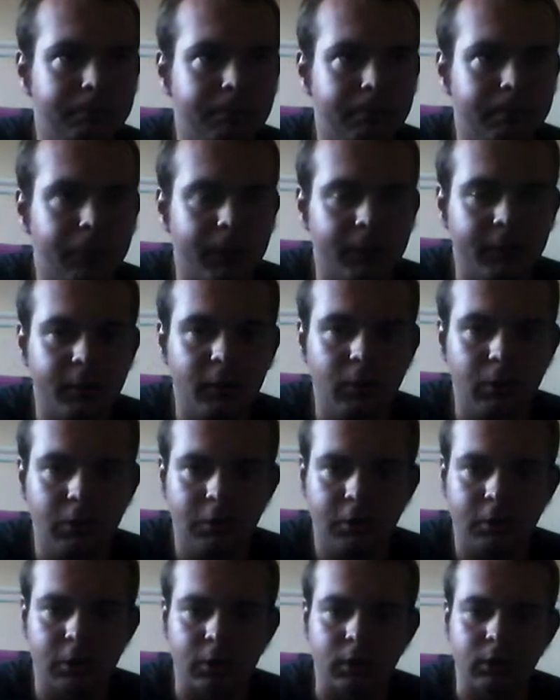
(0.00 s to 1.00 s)
But
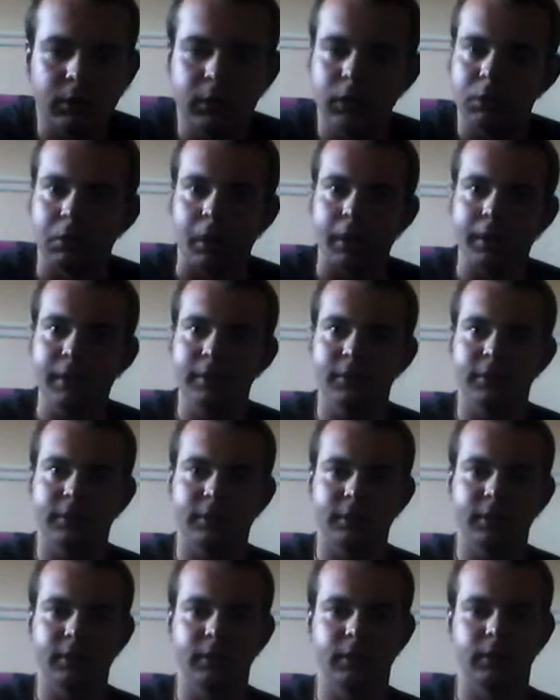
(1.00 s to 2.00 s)
also,
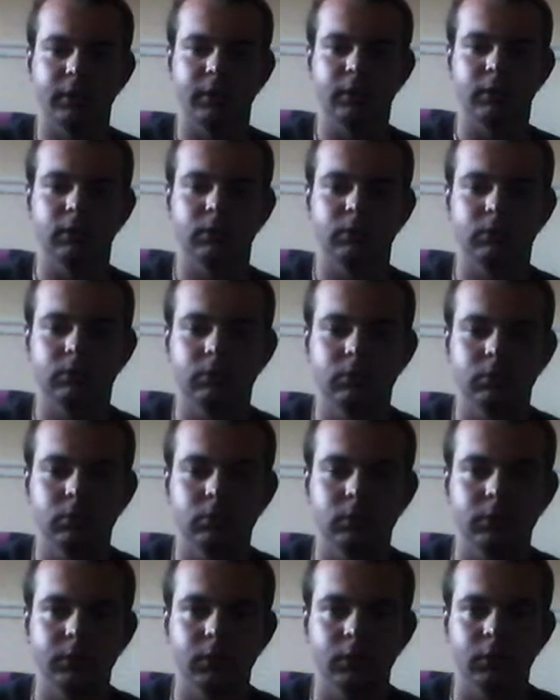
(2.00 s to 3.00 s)
anyways,
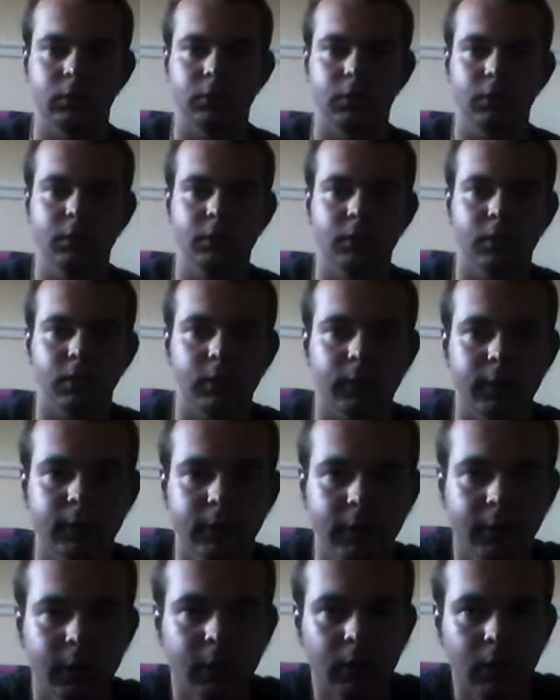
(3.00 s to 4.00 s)
moving on to this,
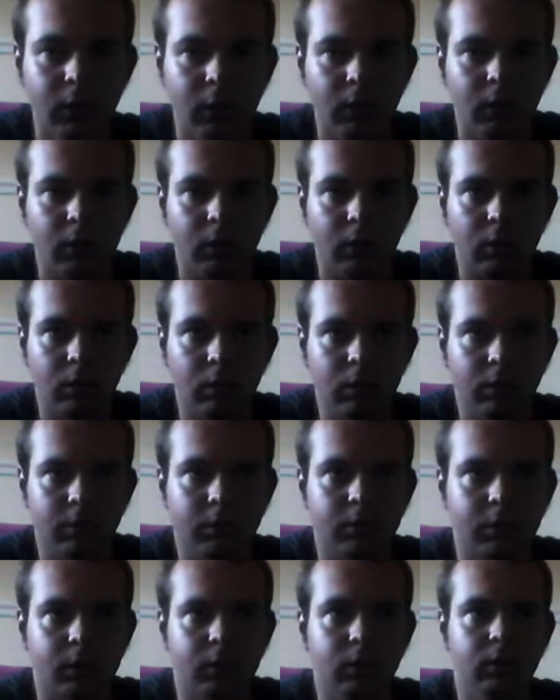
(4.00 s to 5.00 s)

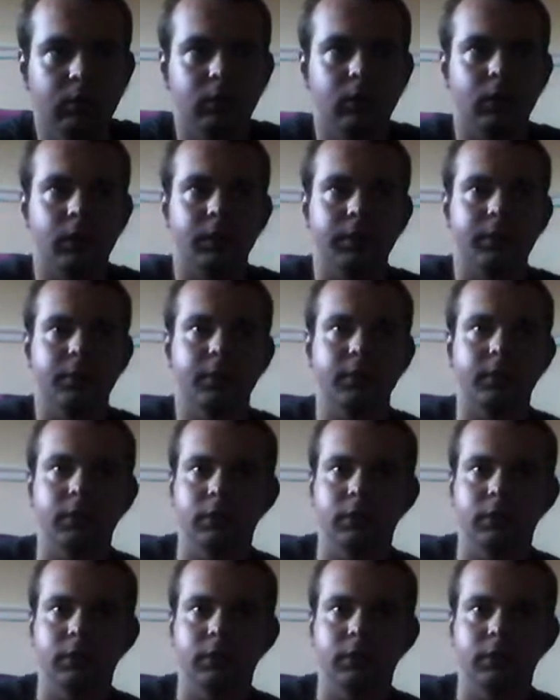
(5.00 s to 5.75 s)
also, like,